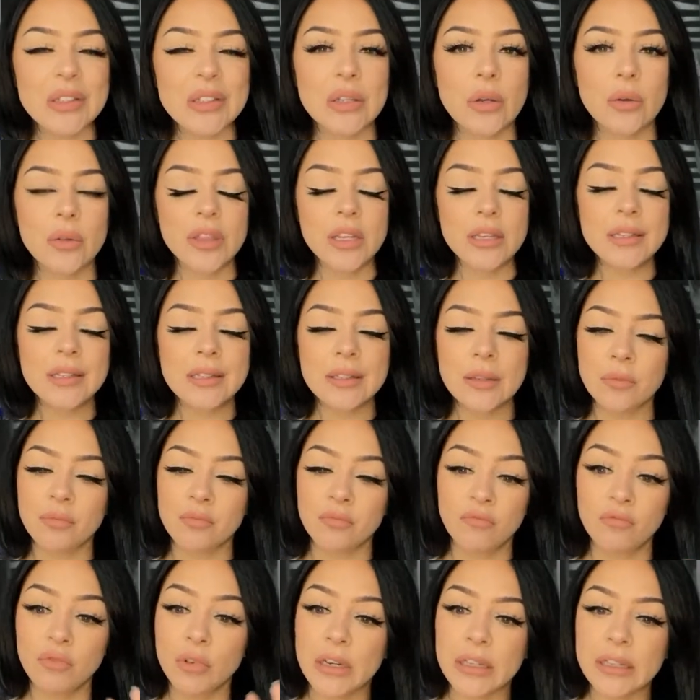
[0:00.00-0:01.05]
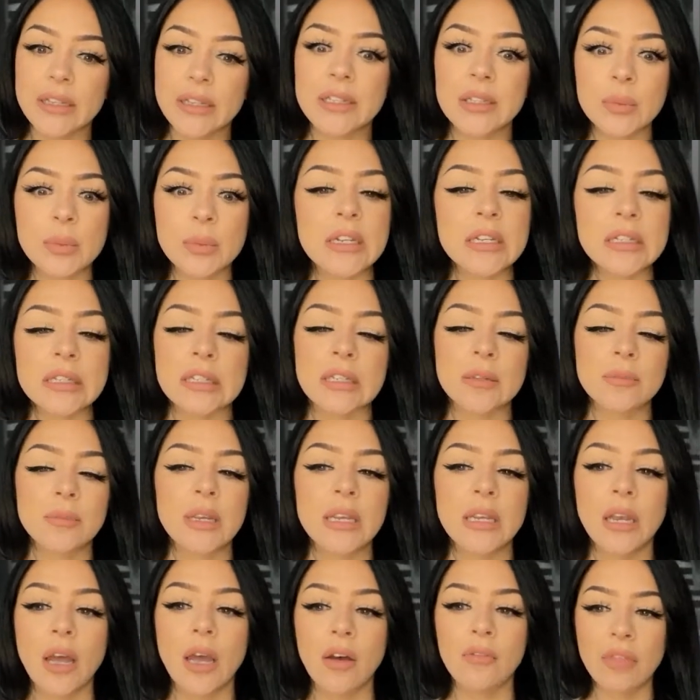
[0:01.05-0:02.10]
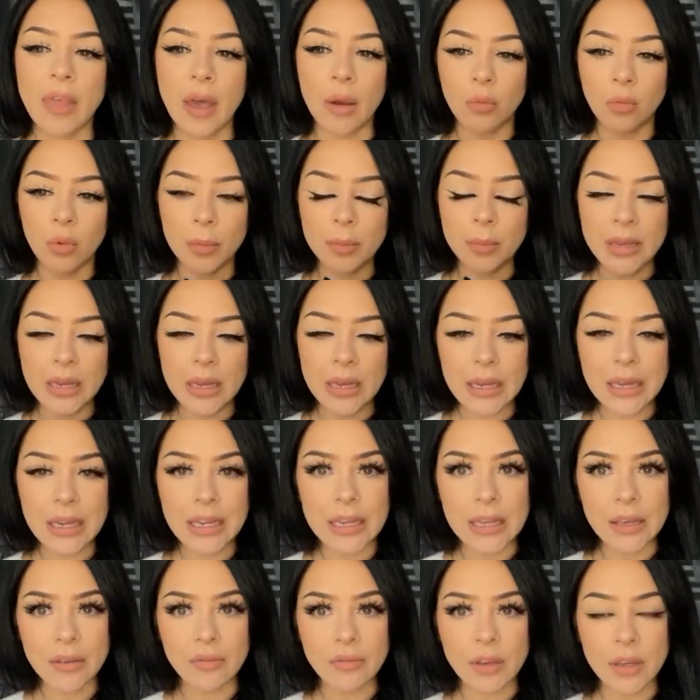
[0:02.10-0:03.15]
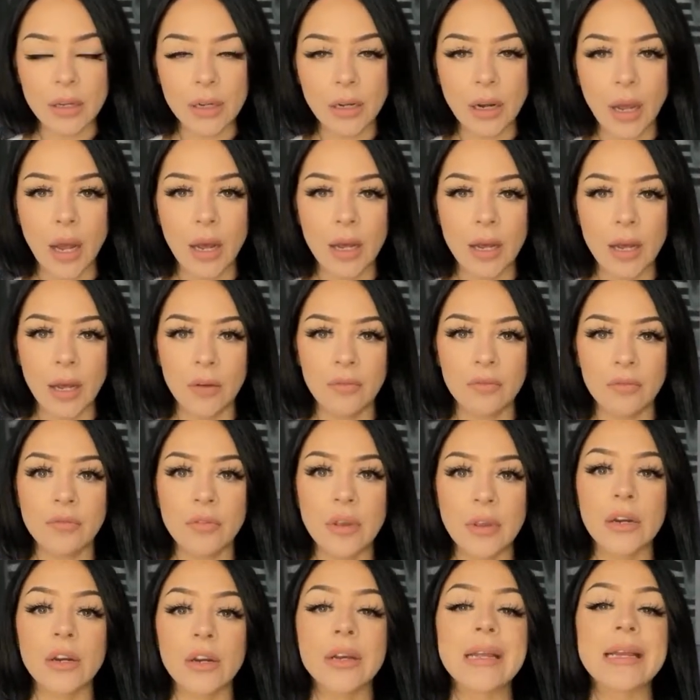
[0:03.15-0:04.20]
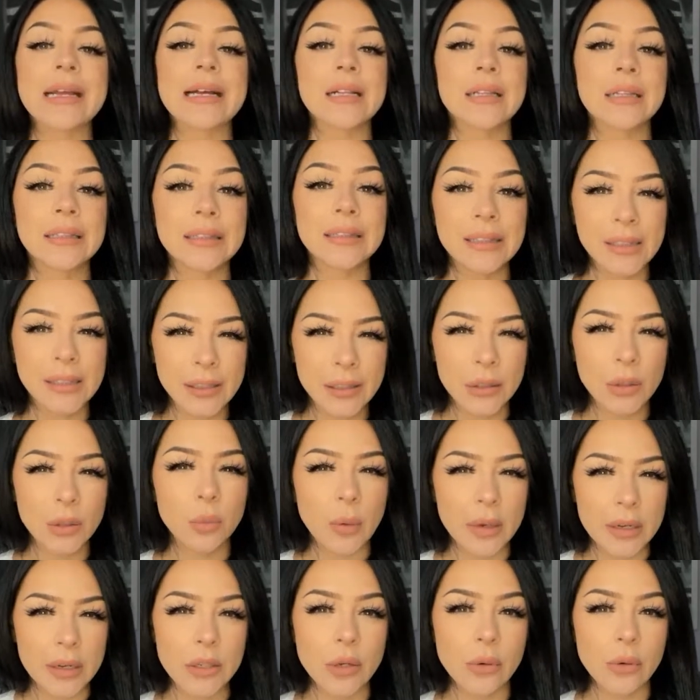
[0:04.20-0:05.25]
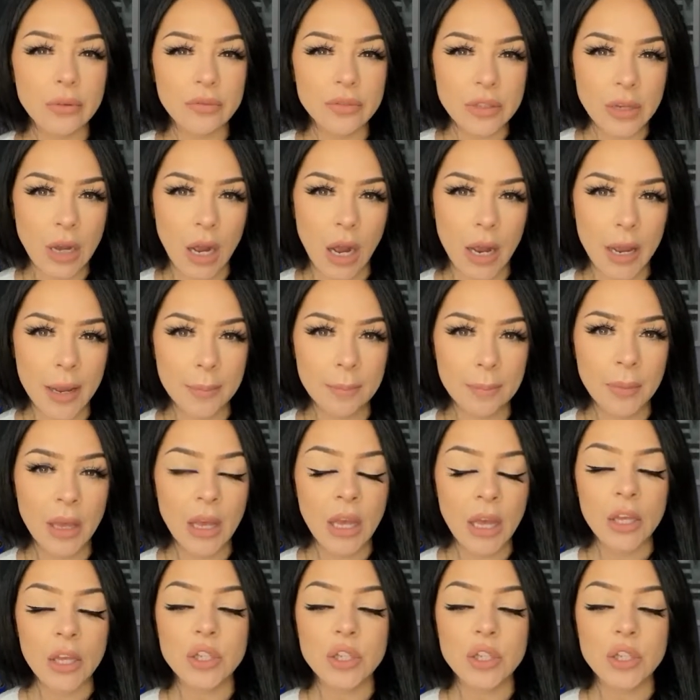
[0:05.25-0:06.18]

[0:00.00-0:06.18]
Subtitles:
So this really speaks to me of that we're being given a very clear window of time